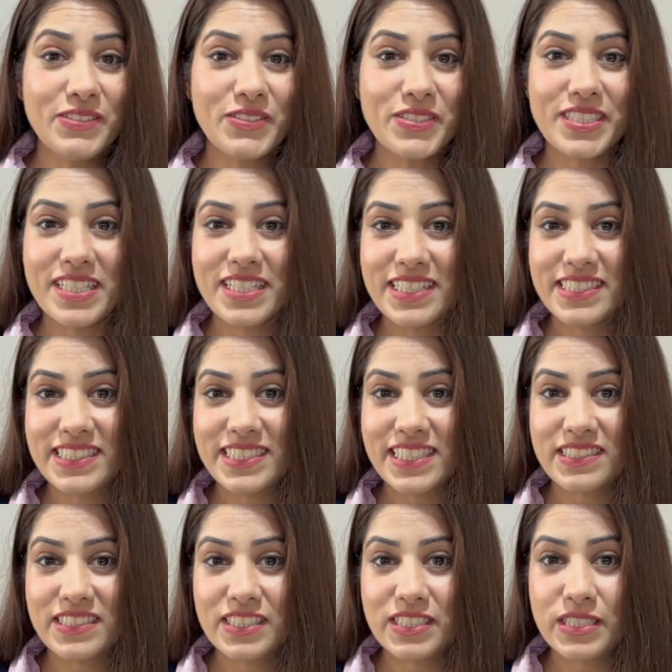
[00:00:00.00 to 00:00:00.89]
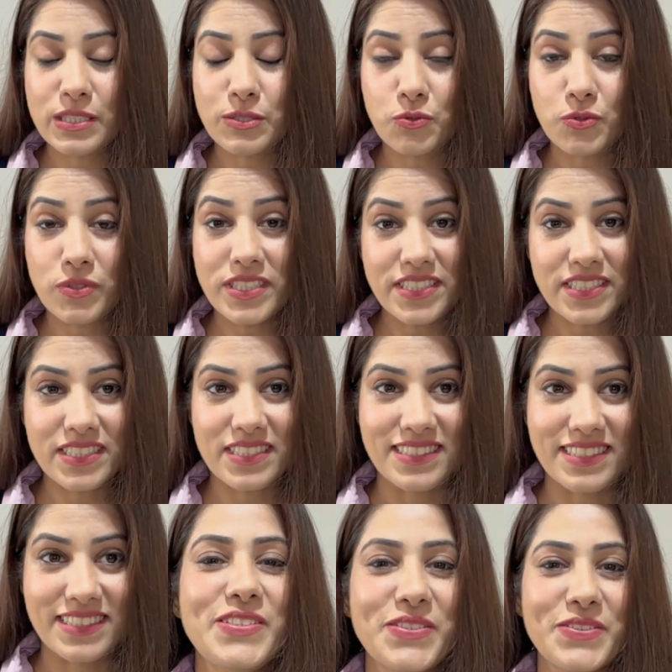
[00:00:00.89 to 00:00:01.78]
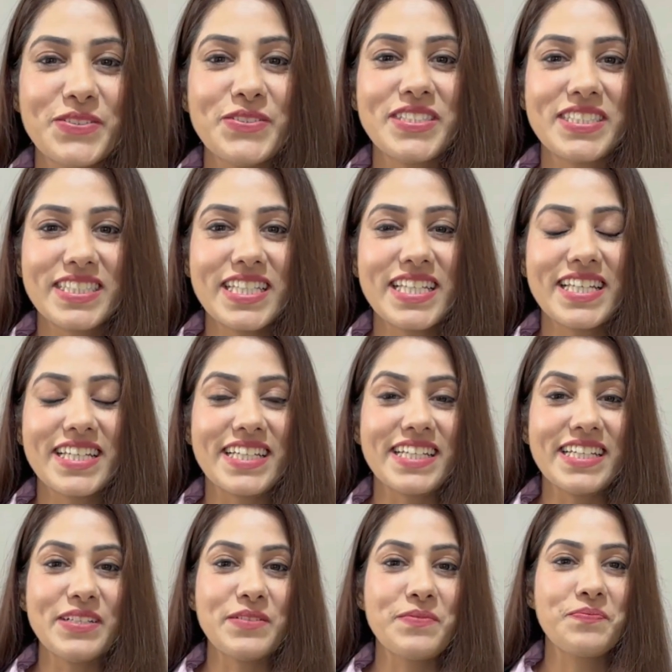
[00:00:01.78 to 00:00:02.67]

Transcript: you say in such a situation? You could say,